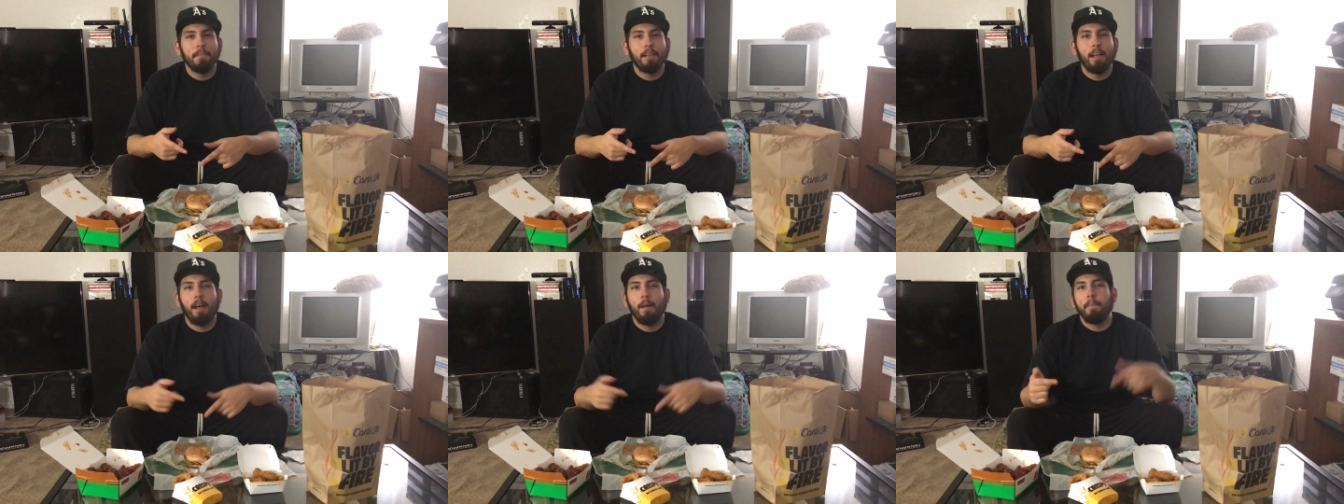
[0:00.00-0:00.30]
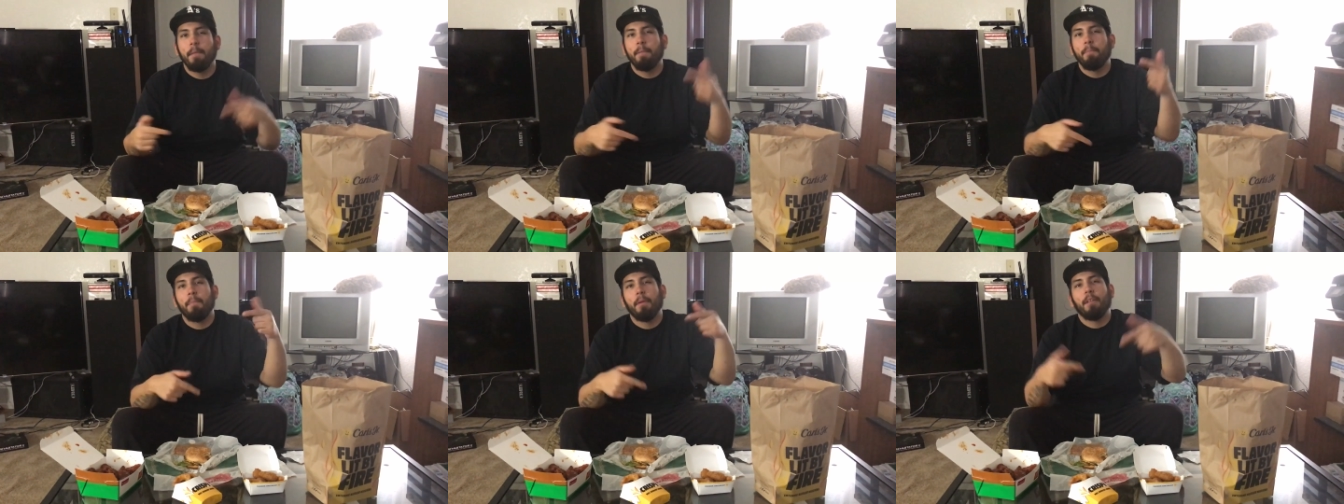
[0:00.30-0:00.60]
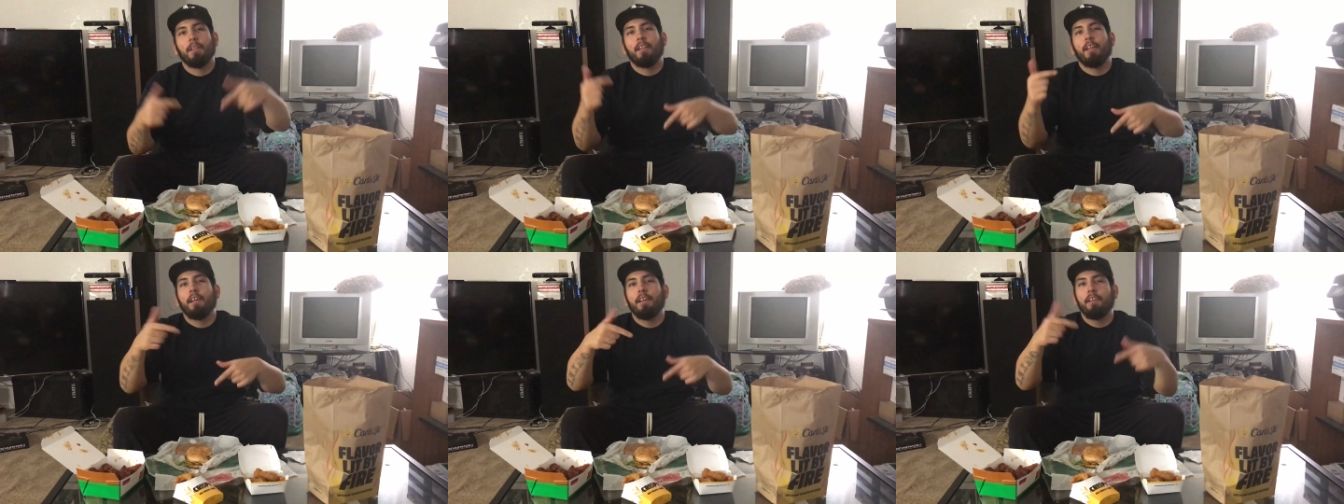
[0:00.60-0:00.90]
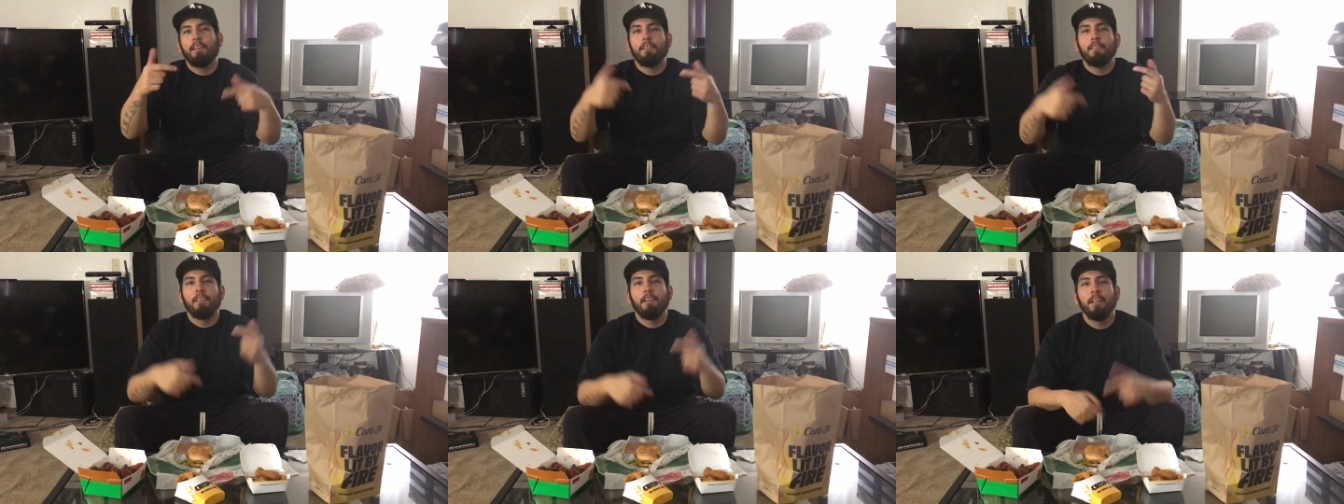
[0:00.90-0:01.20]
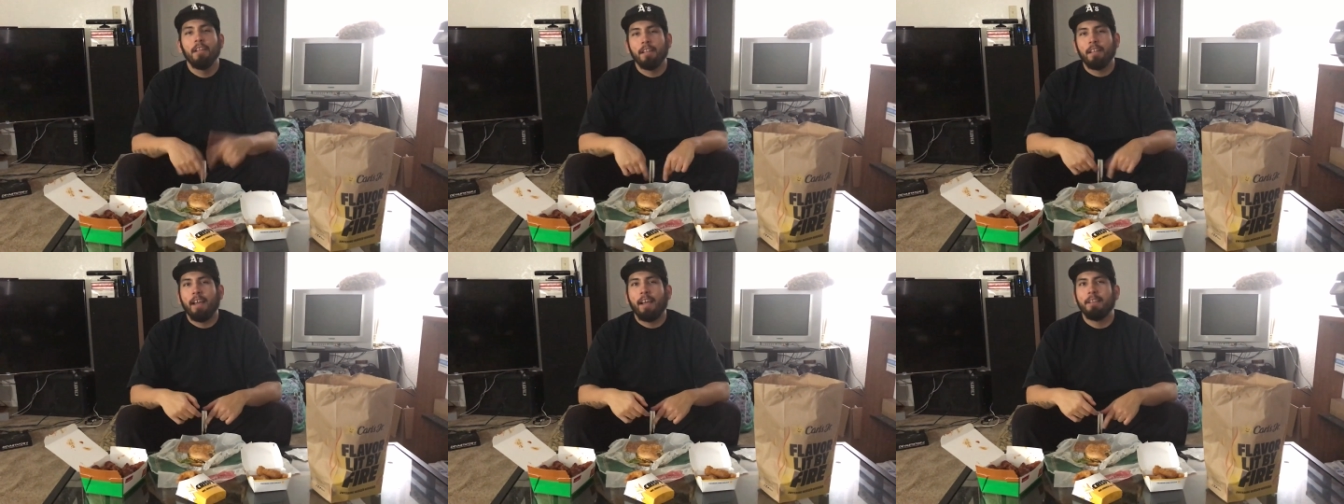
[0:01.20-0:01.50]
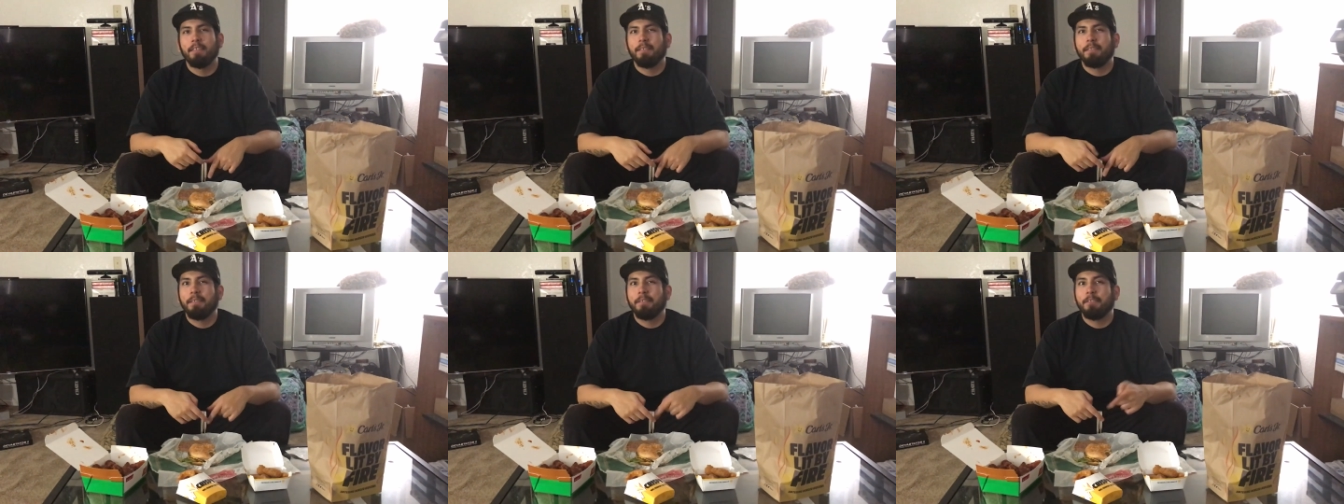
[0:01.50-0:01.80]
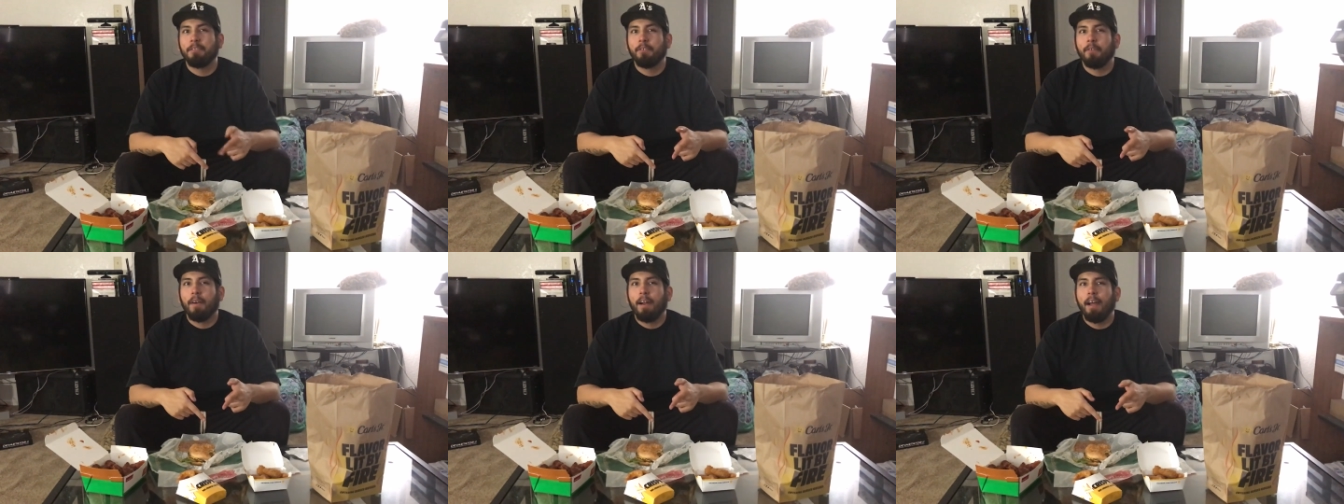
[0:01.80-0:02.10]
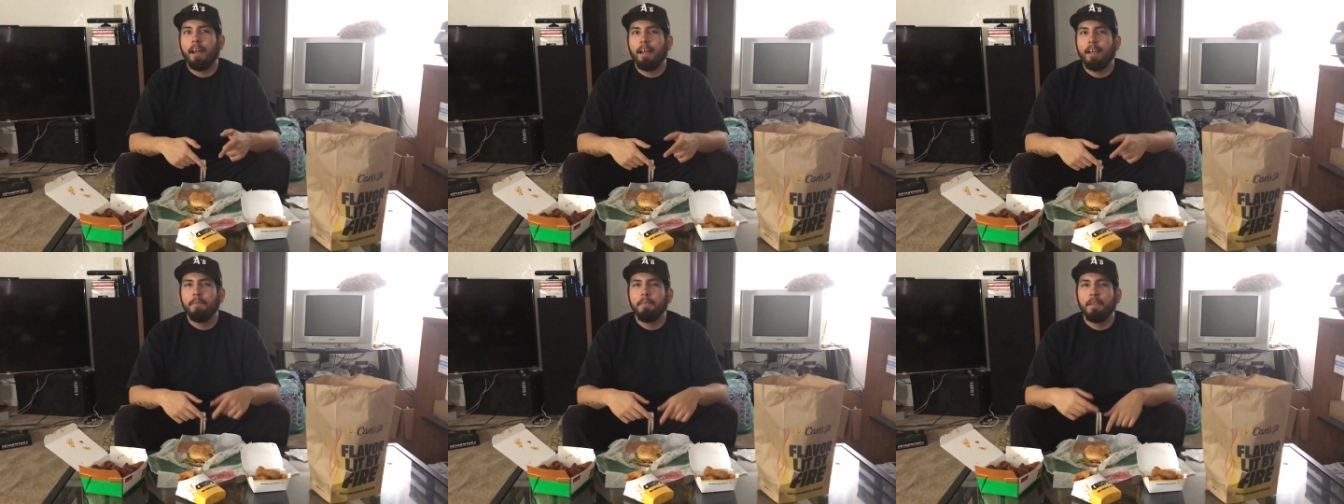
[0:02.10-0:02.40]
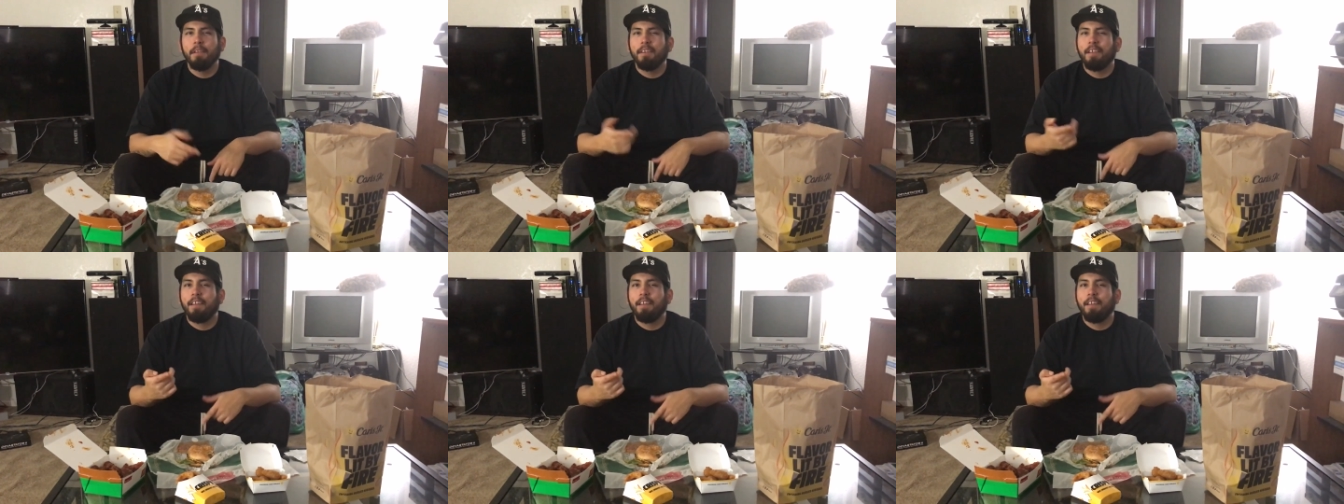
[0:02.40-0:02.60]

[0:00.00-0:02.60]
comment below, like, subscribe, you